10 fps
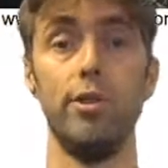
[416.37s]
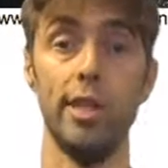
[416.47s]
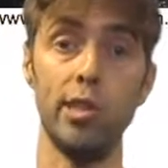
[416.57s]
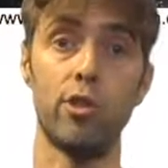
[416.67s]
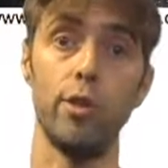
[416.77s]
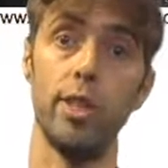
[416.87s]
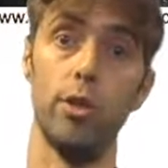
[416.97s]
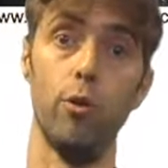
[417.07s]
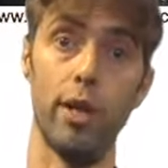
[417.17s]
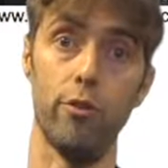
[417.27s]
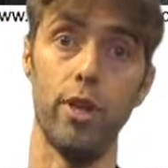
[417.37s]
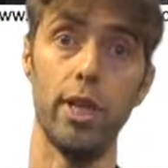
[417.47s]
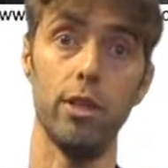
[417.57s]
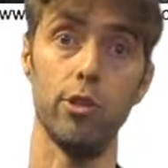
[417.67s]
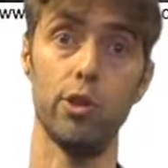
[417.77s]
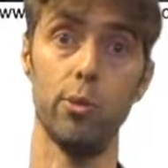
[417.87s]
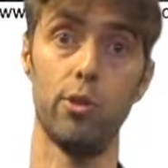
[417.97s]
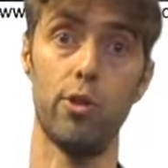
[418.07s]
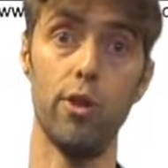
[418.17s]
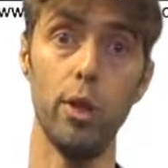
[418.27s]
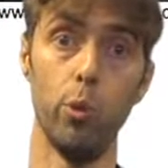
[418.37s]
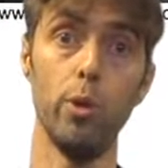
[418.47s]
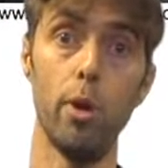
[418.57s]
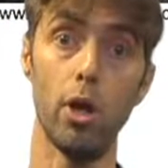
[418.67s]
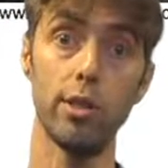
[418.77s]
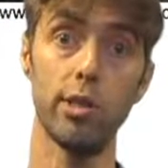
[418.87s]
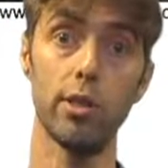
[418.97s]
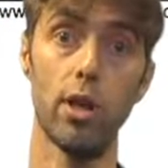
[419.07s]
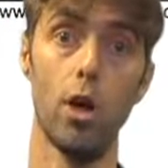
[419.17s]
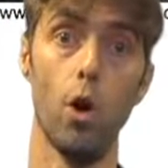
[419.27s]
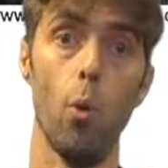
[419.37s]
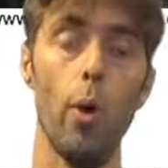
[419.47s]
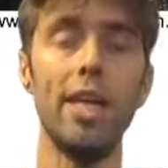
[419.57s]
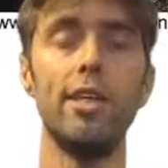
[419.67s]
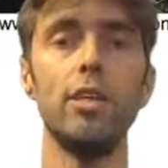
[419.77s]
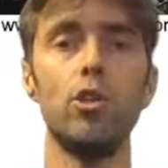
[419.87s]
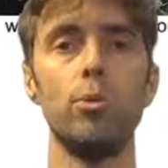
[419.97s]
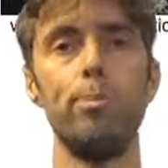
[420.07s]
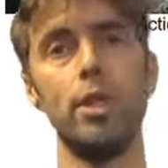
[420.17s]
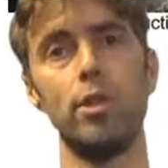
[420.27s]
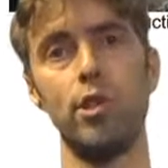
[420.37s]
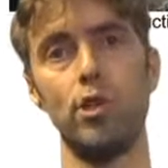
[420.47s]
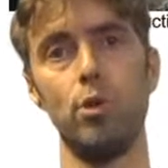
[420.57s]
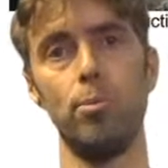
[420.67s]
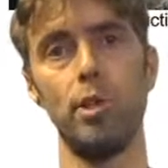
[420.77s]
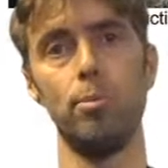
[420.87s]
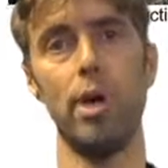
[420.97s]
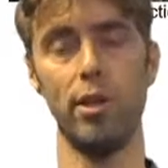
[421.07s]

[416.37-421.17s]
This 3D rendering shows 3 wood blocks waiting to be consumed